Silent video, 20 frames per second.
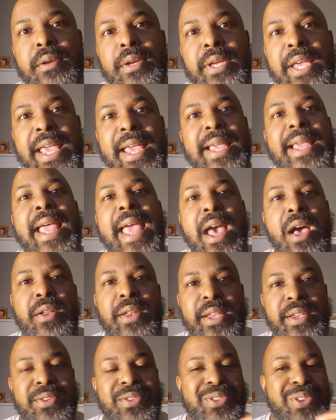King
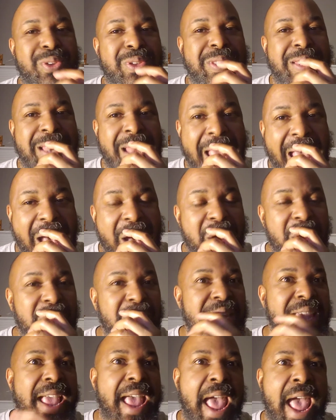County. So now
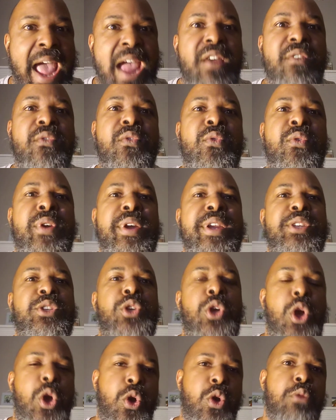the average
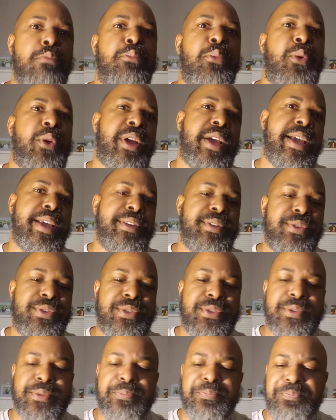home
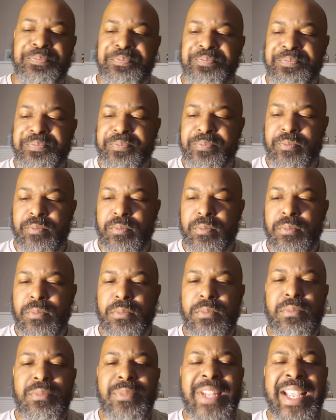price
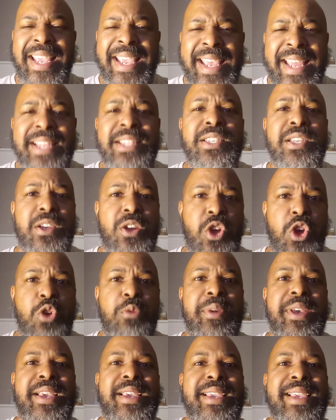in
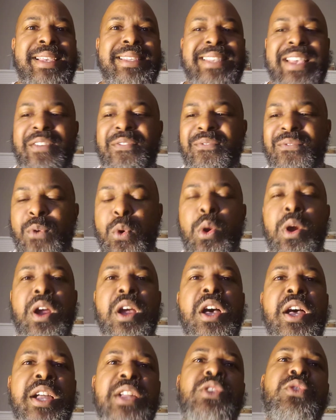Tacoma is at
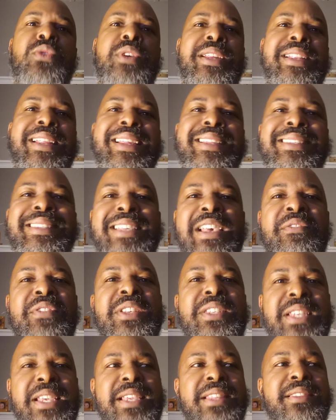
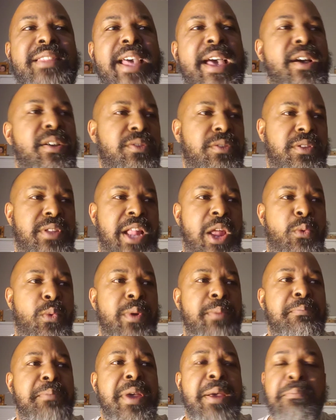$417,000. Now
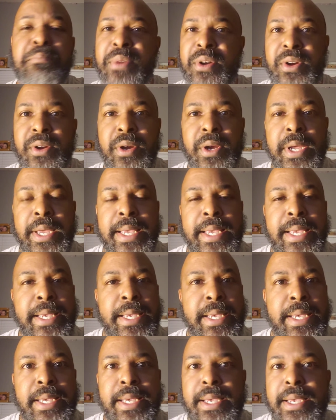remember,
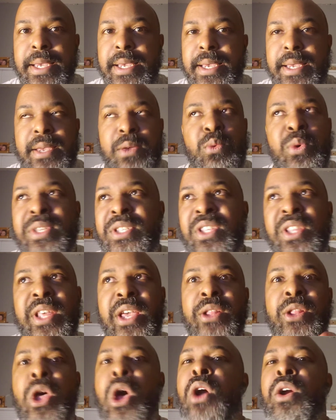it wasn't
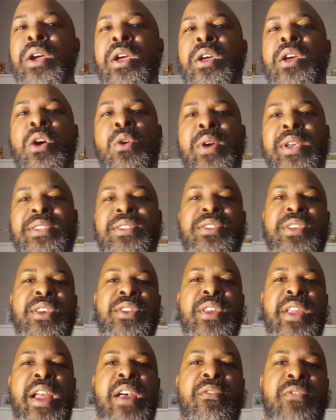that long ago I
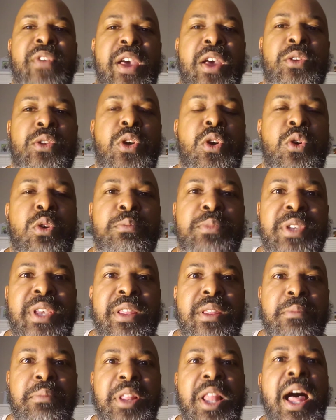said that I found homes
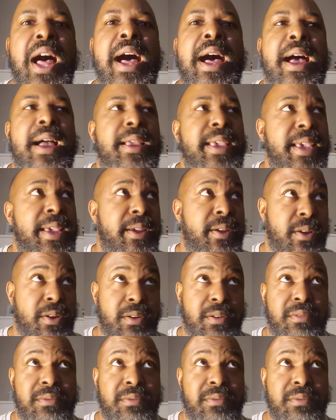on the block here,